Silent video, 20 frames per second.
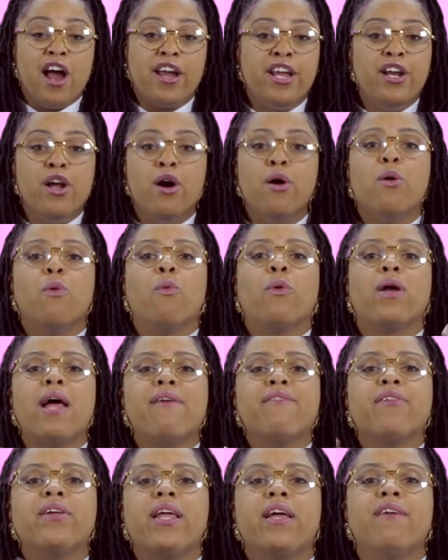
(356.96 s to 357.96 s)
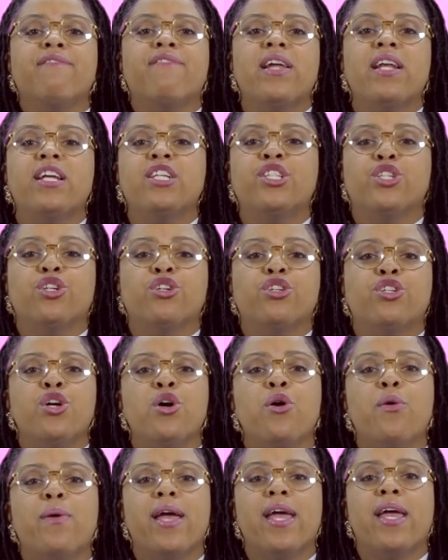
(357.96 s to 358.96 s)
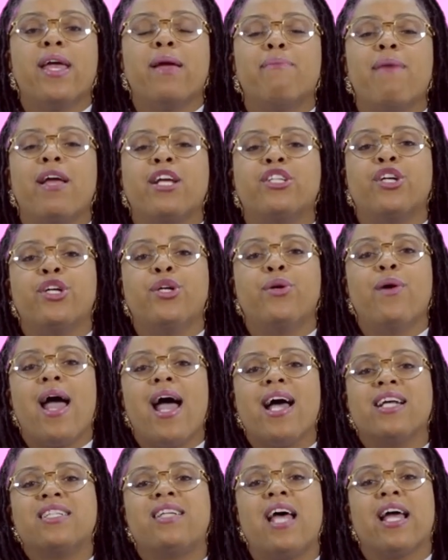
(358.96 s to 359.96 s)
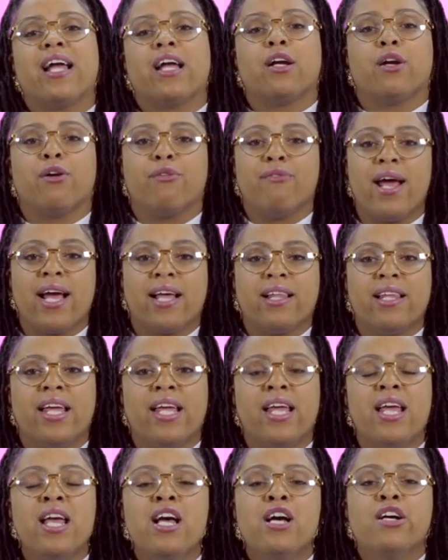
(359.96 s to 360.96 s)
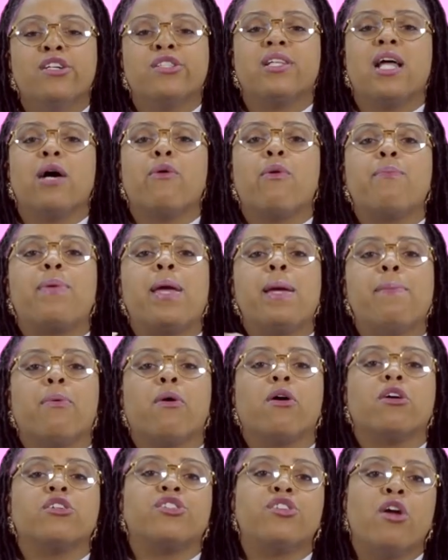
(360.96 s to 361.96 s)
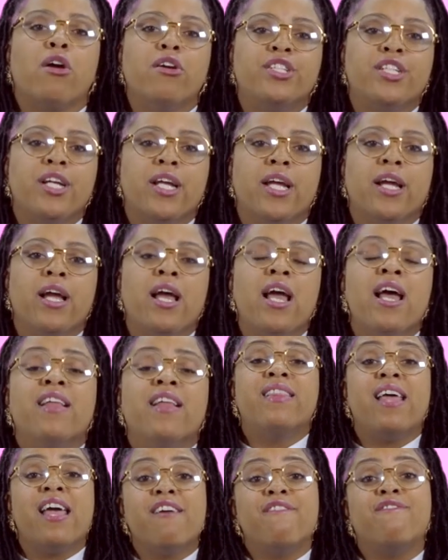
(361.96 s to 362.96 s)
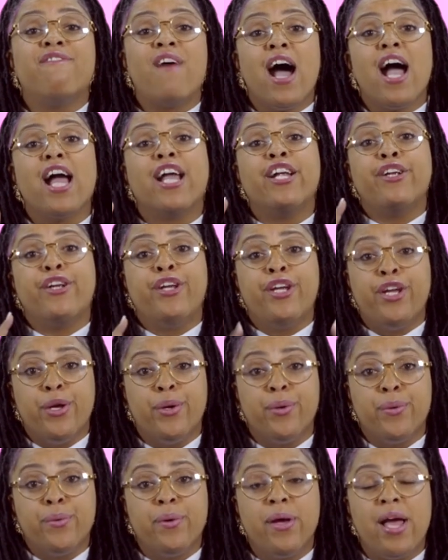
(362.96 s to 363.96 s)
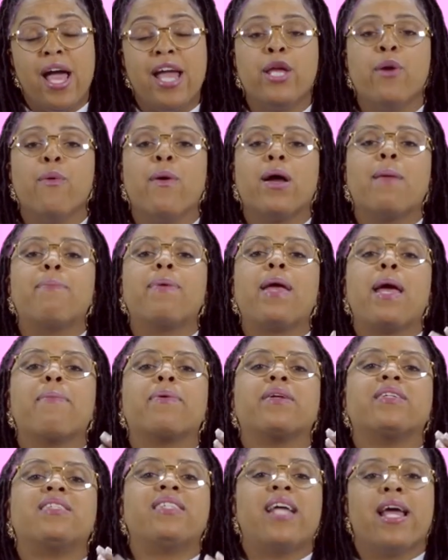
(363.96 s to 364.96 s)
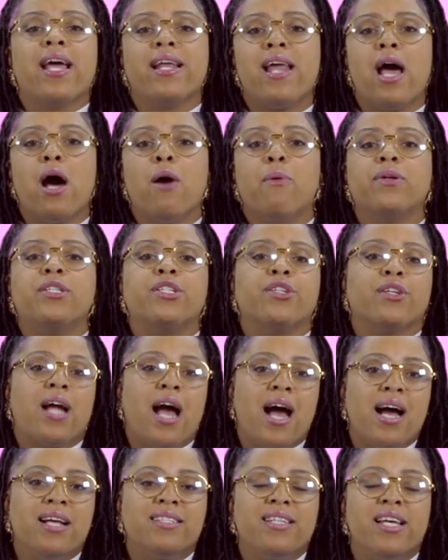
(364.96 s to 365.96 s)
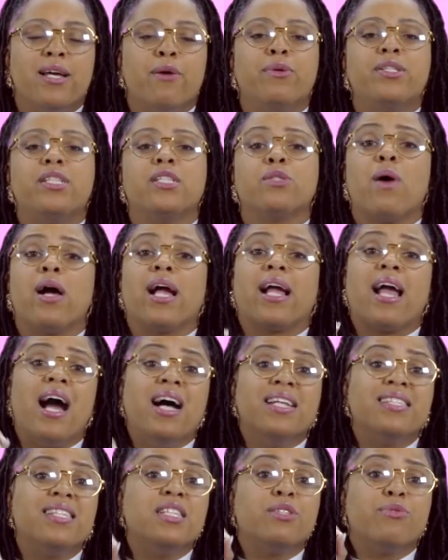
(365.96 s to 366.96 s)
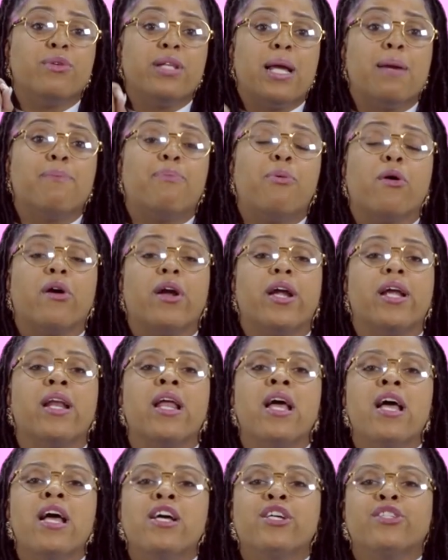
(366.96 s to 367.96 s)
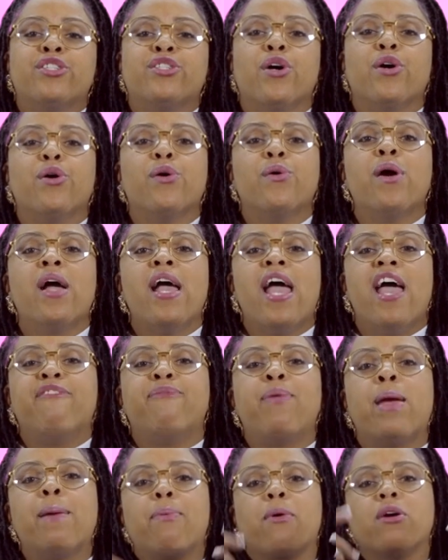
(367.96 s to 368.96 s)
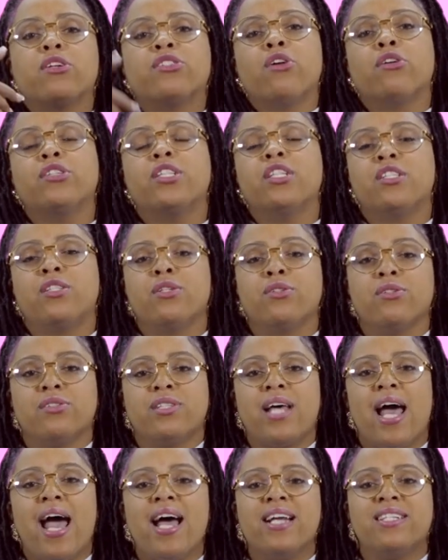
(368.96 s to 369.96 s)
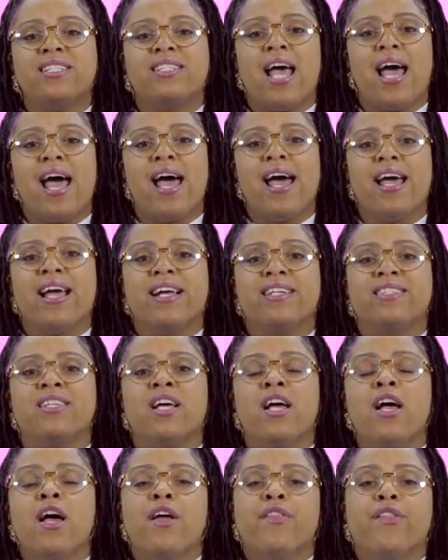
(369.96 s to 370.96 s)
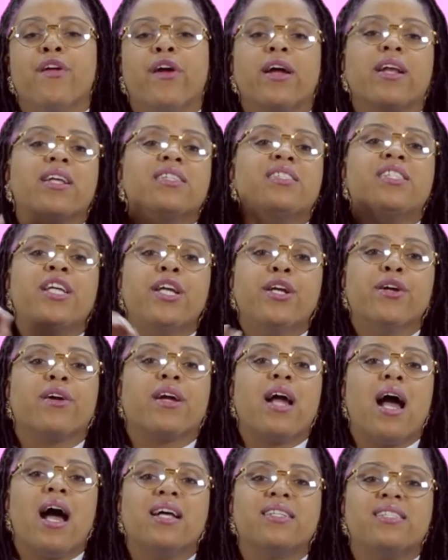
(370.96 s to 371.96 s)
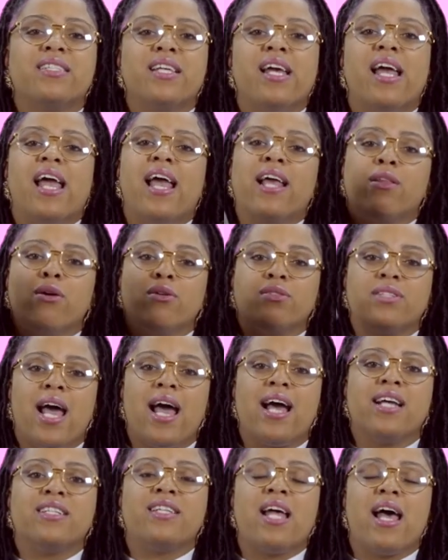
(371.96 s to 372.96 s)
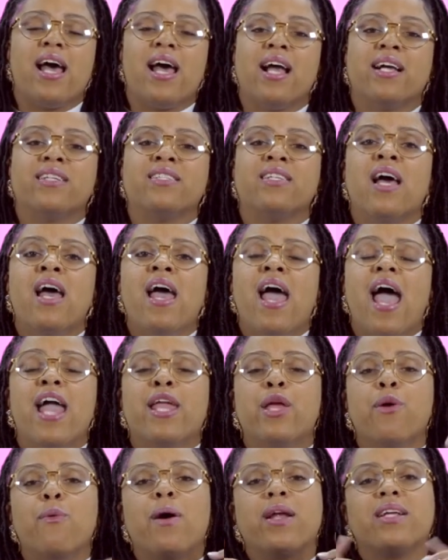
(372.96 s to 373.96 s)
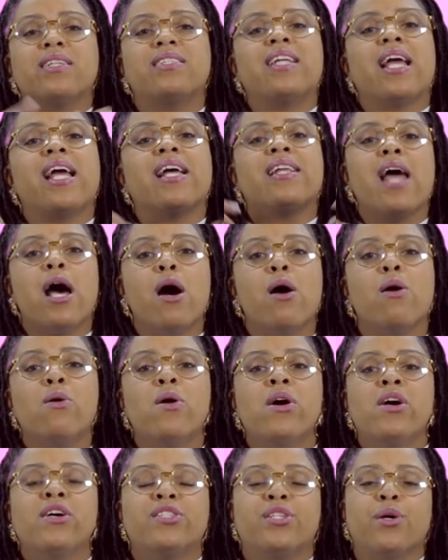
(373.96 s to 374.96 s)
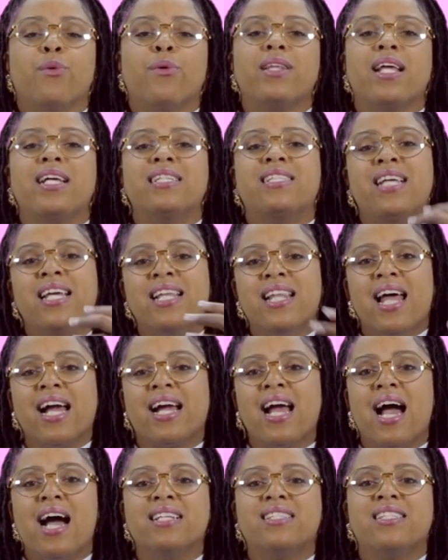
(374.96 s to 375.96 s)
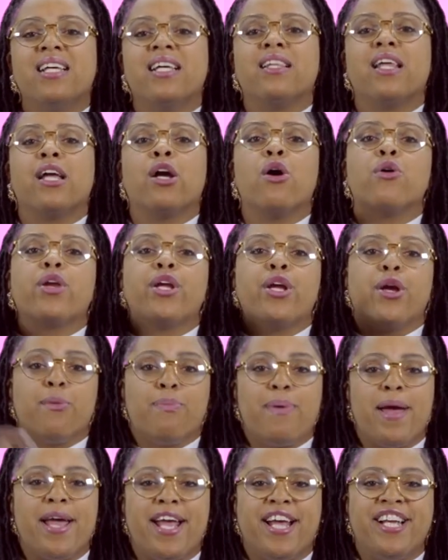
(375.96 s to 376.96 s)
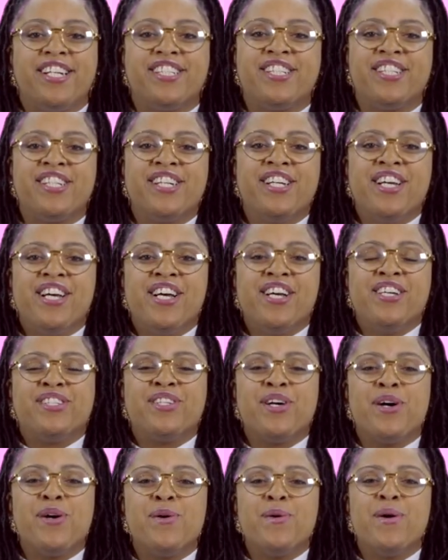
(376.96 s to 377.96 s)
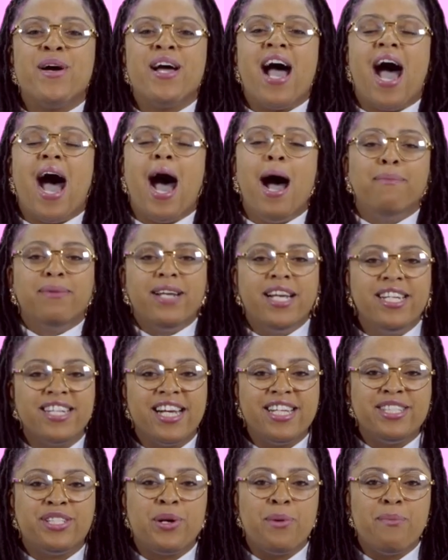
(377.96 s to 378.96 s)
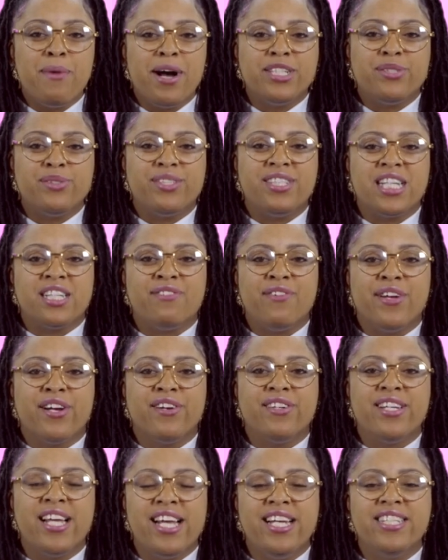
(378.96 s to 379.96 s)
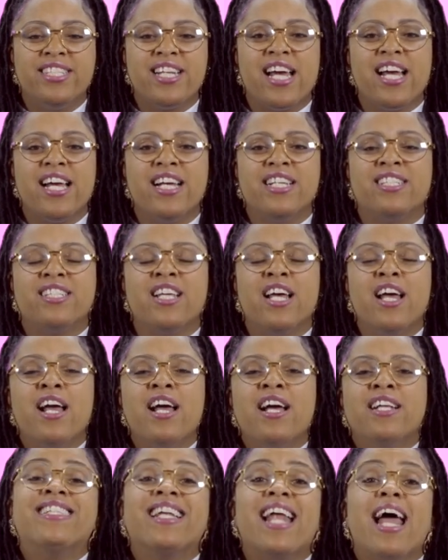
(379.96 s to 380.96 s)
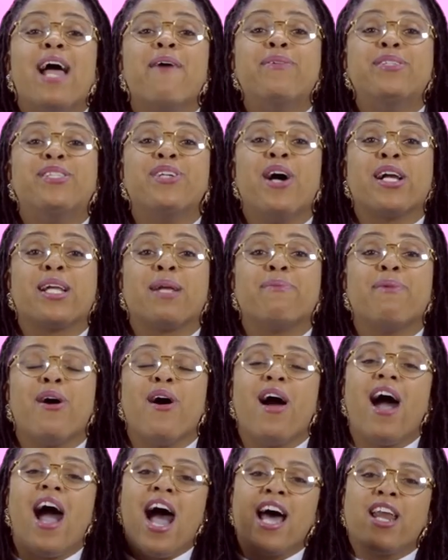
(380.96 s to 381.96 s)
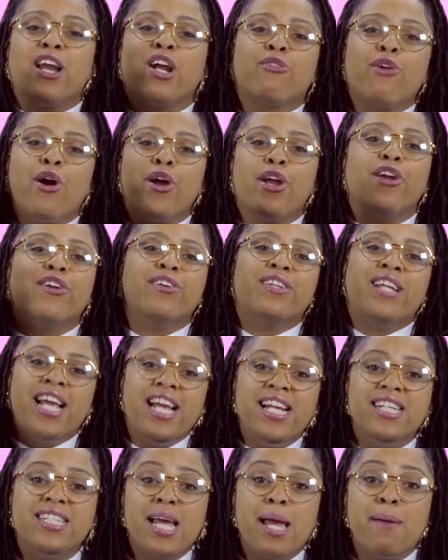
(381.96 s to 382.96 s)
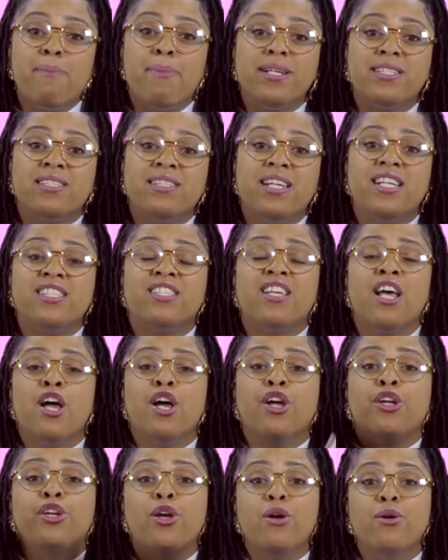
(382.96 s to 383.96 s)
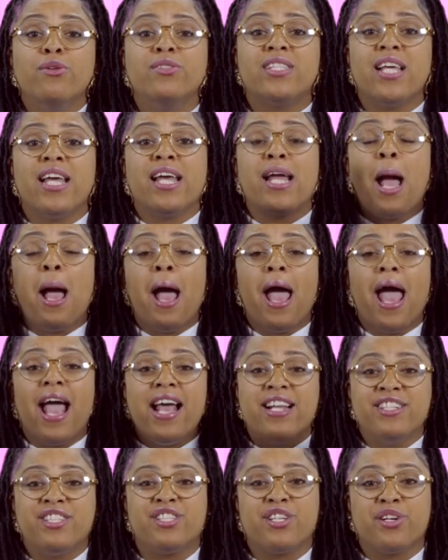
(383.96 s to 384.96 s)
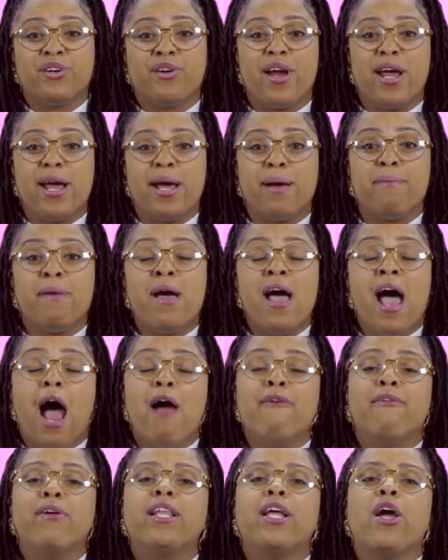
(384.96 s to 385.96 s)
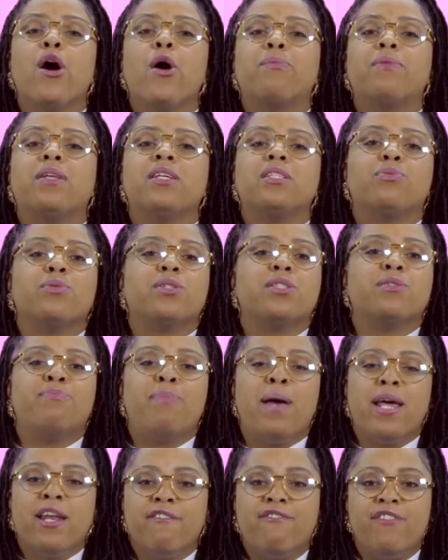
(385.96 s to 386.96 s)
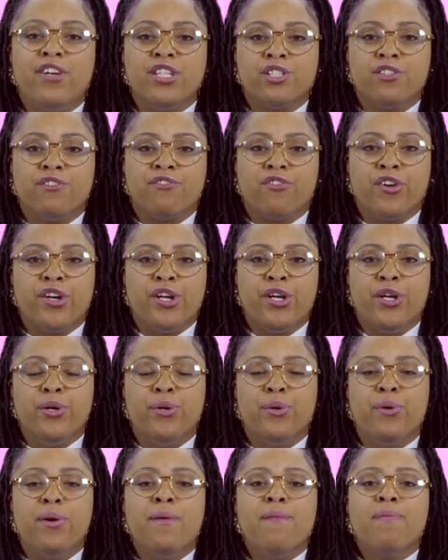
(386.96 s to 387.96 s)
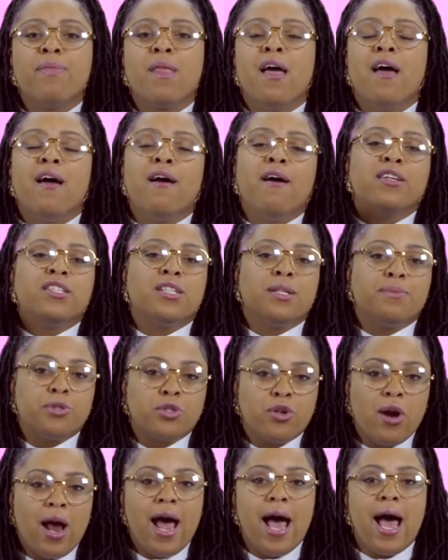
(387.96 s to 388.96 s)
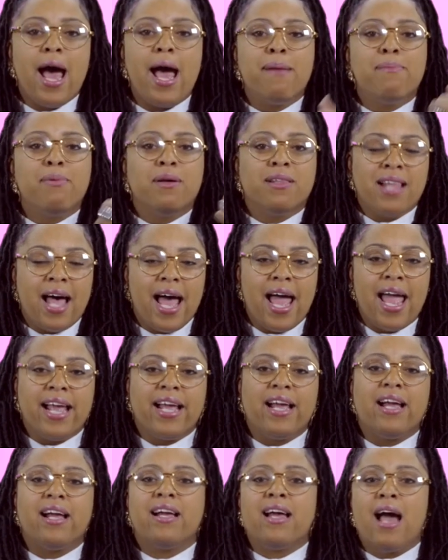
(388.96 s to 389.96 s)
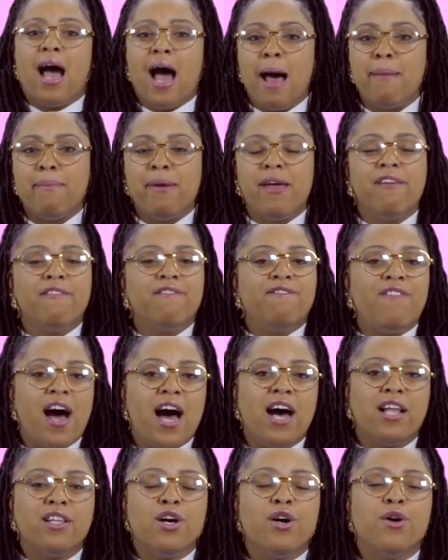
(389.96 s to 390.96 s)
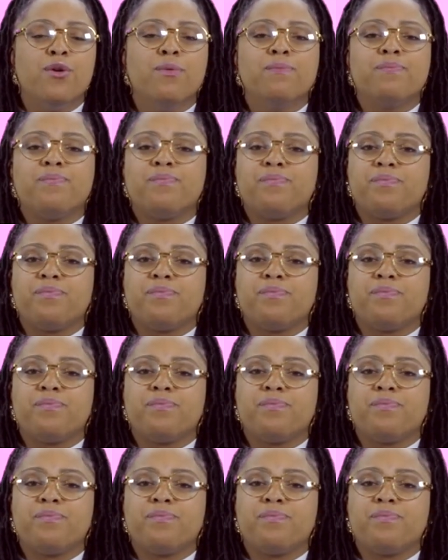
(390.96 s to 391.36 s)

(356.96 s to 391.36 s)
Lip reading: You know, whatever the event is you're doing, make sure you hashtag it correctly so that when people are searching, they find you. And you want to be able to stand out with your content, which is why content's really important. So if people are searching through those hashtags, they're gonna see your content in those hashtags, and you wanna stand out, so when they see that content, they go to your page. So I'm DJ Too Much with Six Figure DJs. Today we talked about how to grow your DJ business using Instagram. I really hope this was beneficial for you. Subscribe, like, comment, follow.